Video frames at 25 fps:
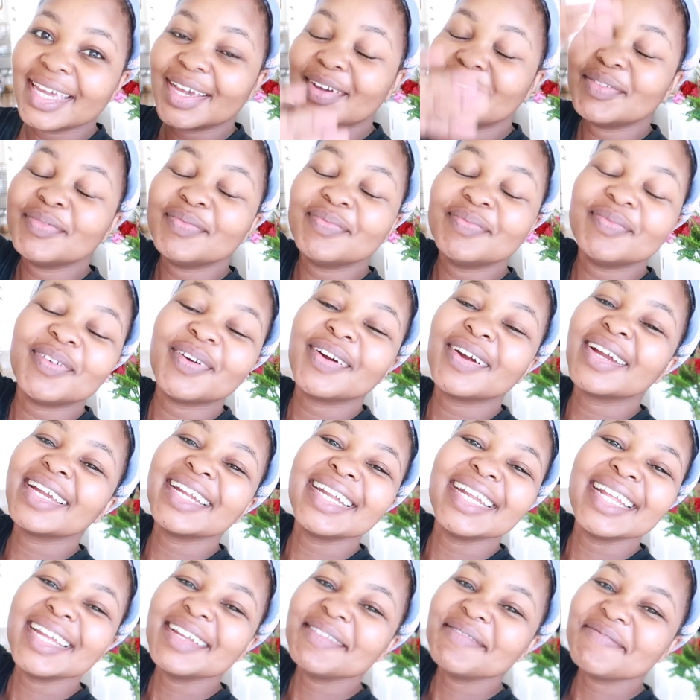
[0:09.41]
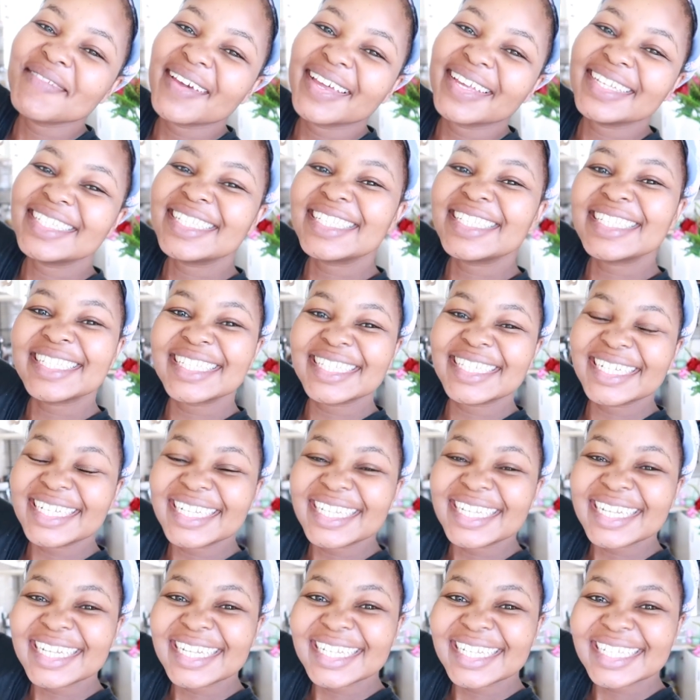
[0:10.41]
Good morning,
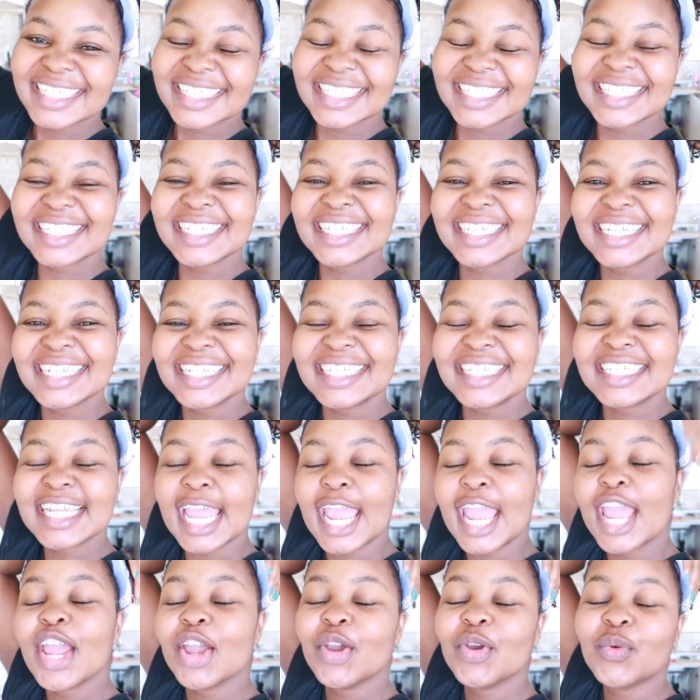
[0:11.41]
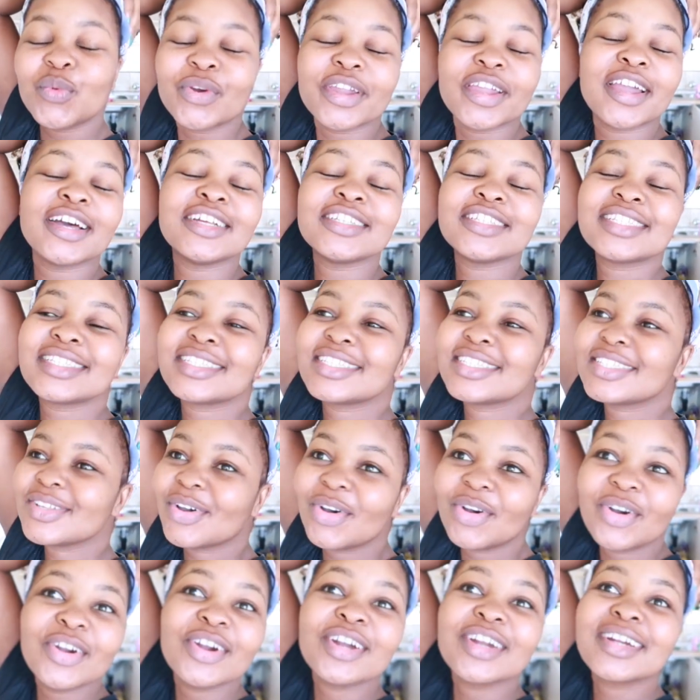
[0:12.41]
besties! Today we are
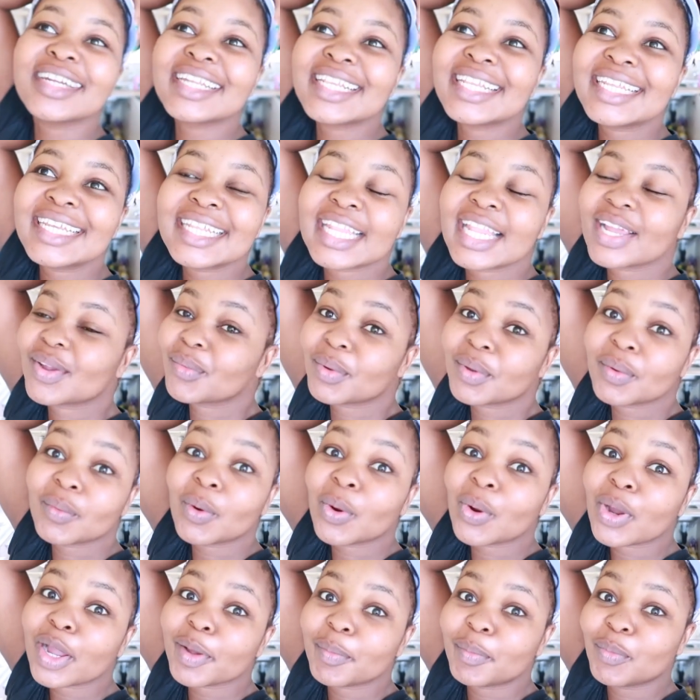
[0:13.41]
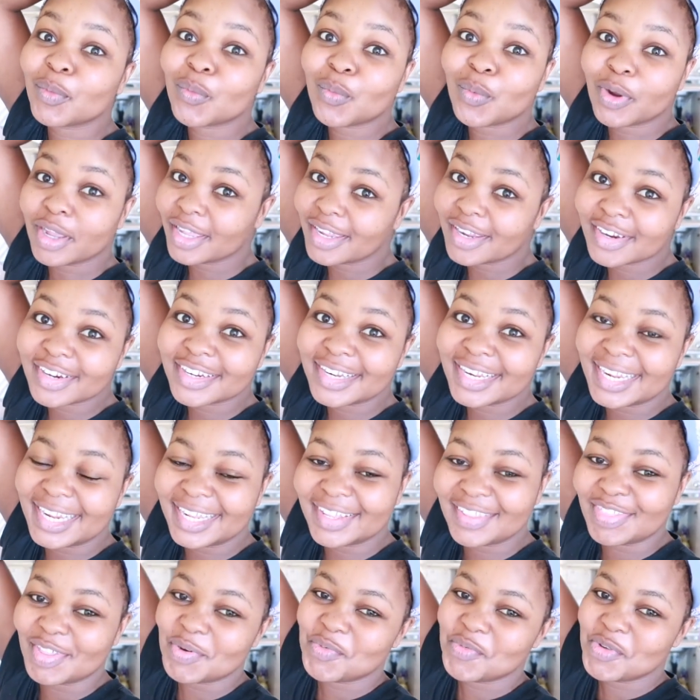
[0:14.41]
so early, like we woke up way
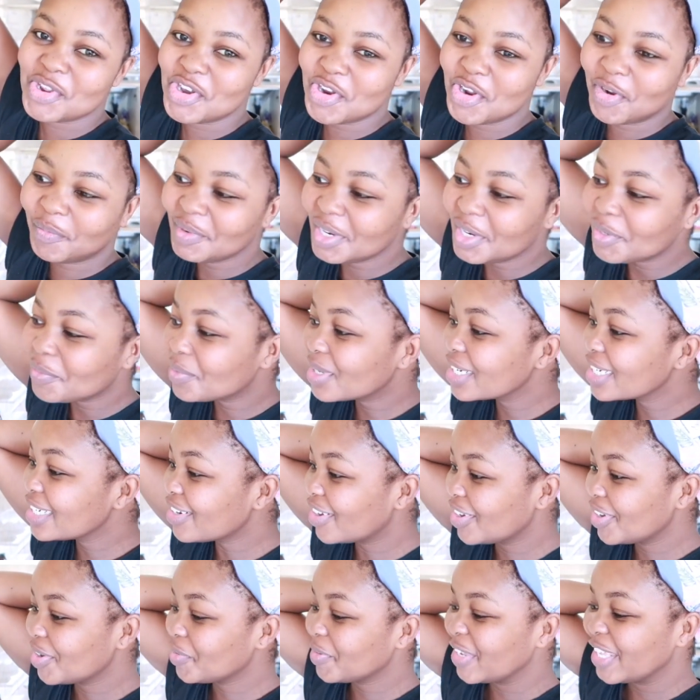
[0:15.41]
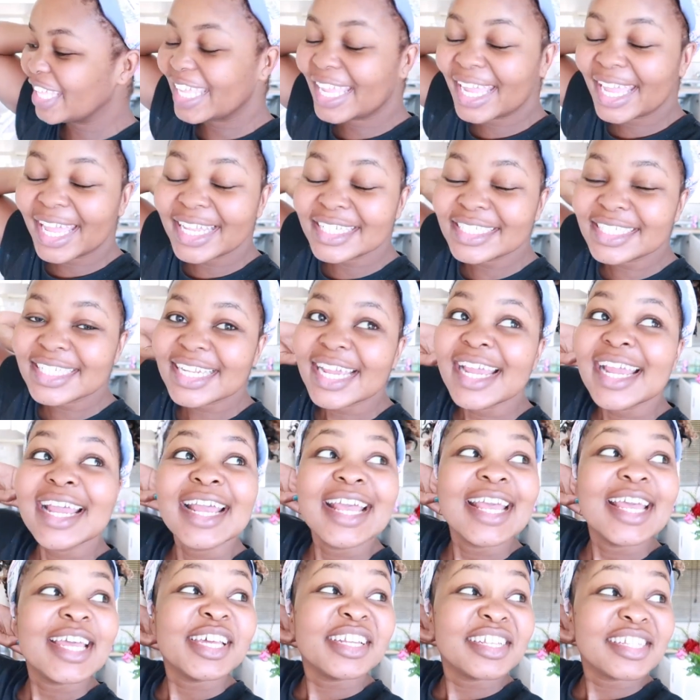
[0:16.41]
earlier than we normally would on a weekend.
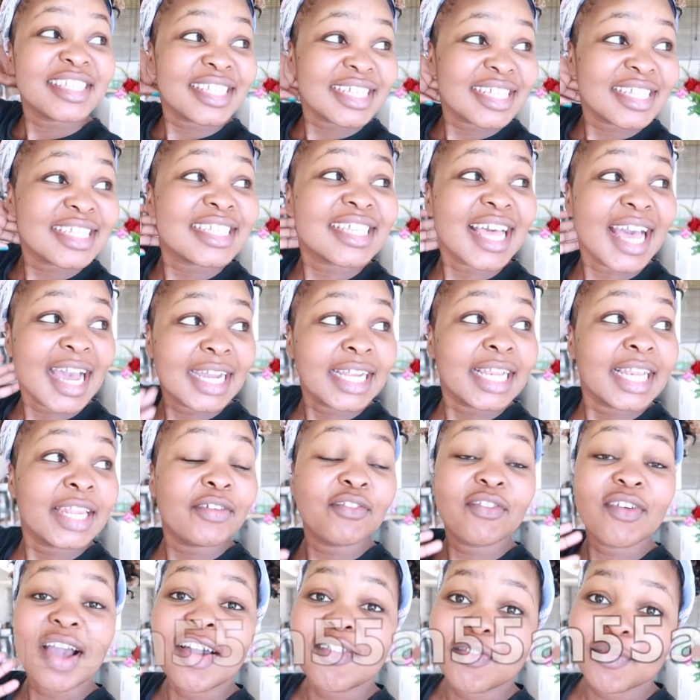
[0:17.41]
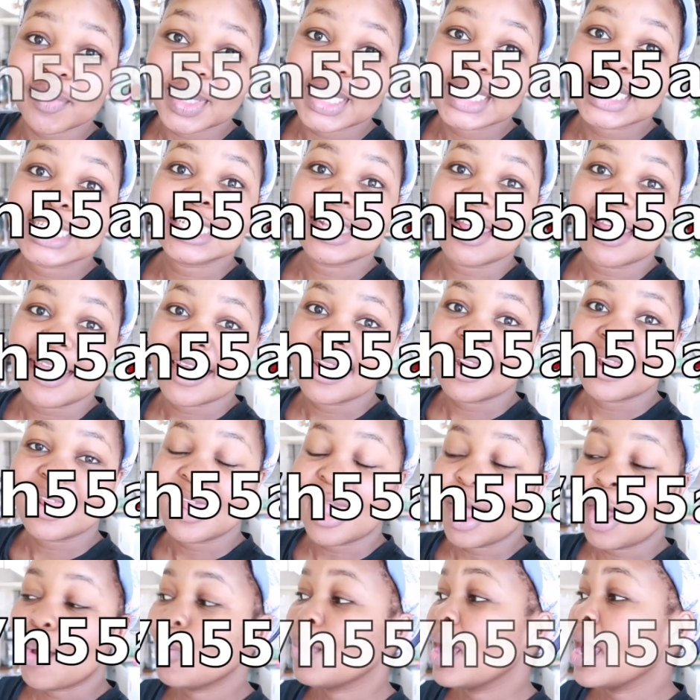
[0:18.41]
It is exactly 5 minutes to 8
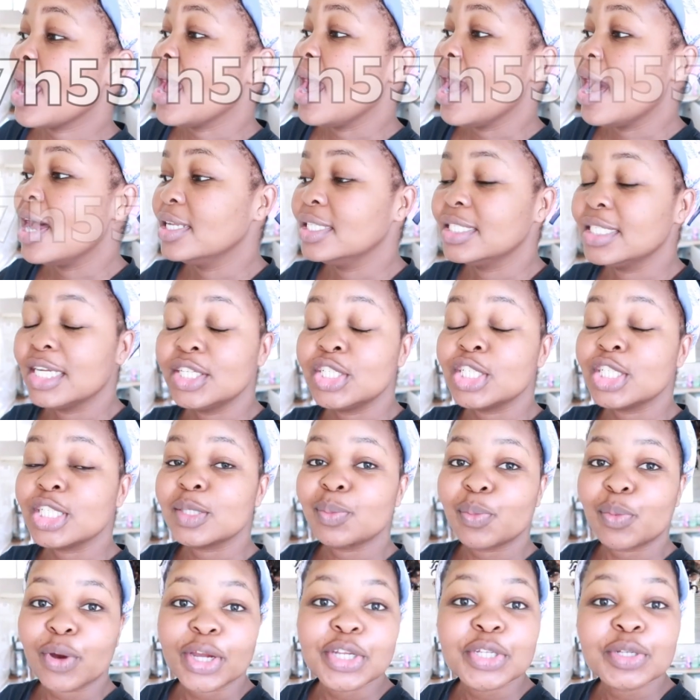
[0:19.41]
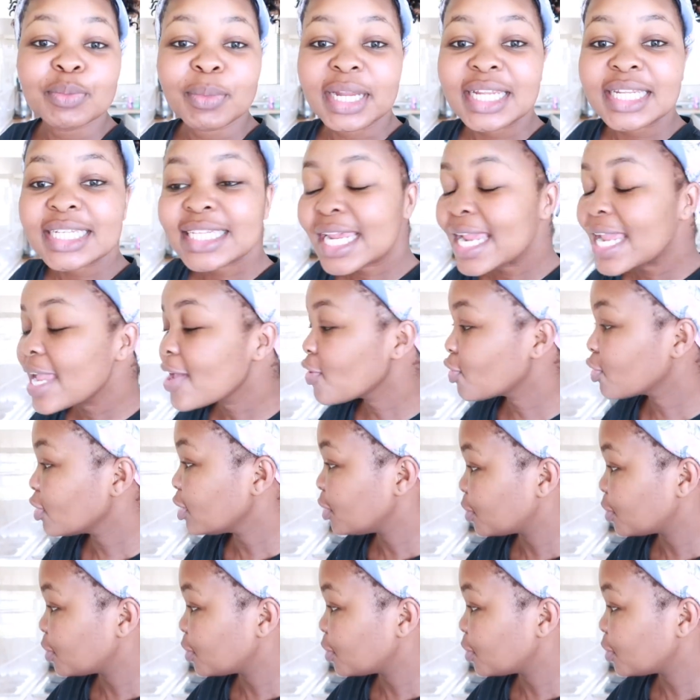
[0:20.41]
a.m. and I just brushed my teeth.